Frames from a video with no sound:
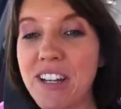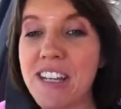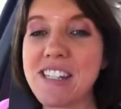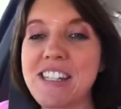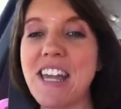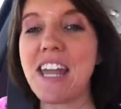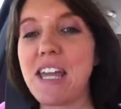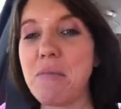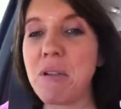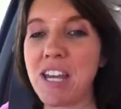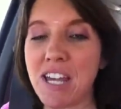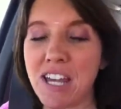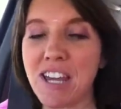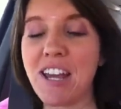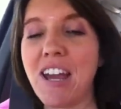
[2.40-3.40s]
it's
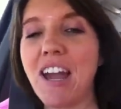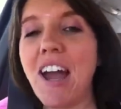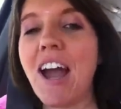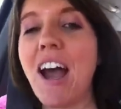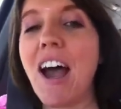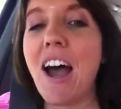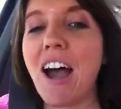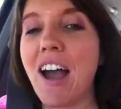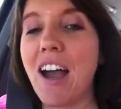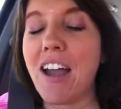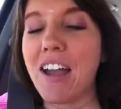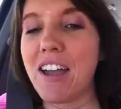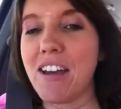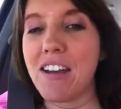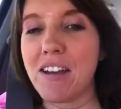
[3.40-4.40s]
Amy.
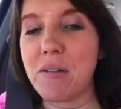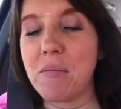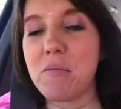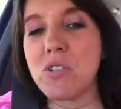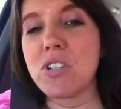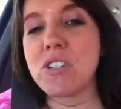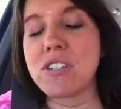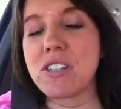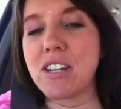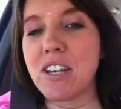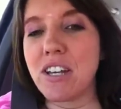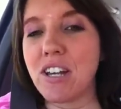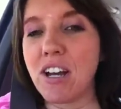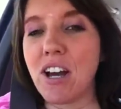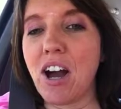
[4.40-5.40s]
I am just
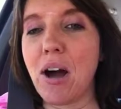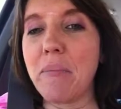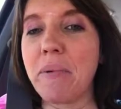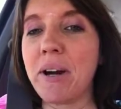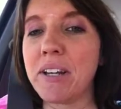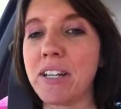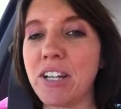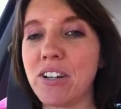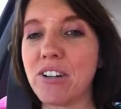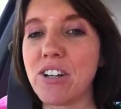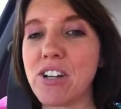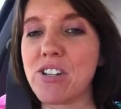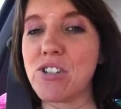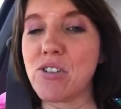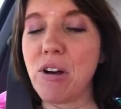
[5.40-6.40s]
gonna hop on here
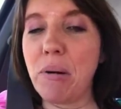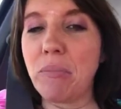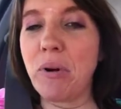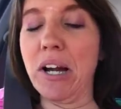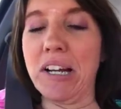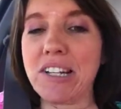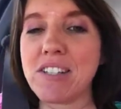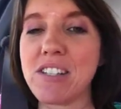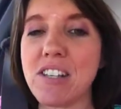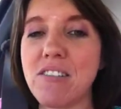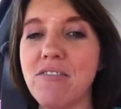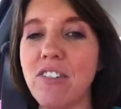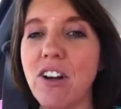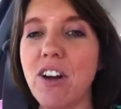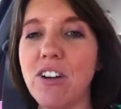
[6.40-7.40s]
and do a pregnancy
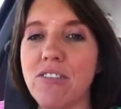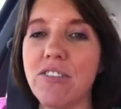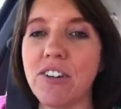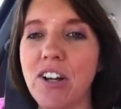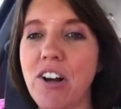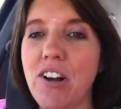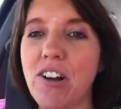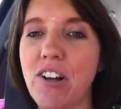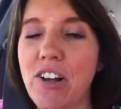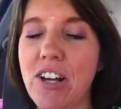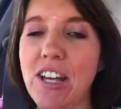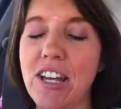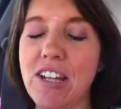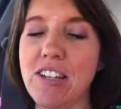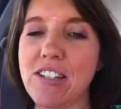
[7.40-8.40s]
vlog for y'all
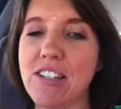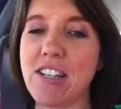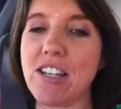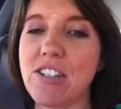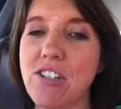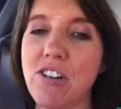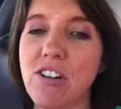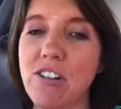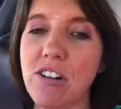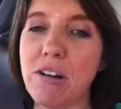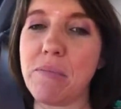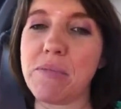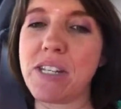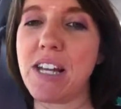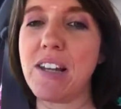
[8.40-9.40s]
and just get y'all
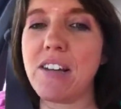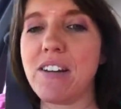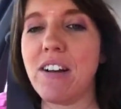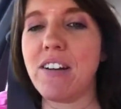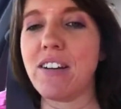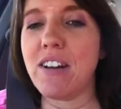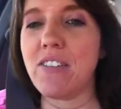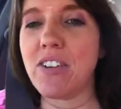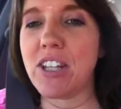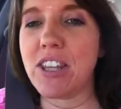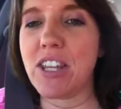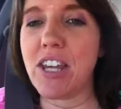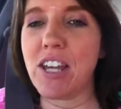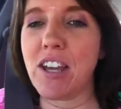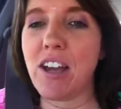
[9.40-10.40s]
updated on
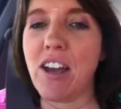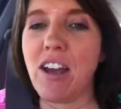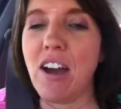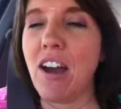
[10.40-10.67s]
everything.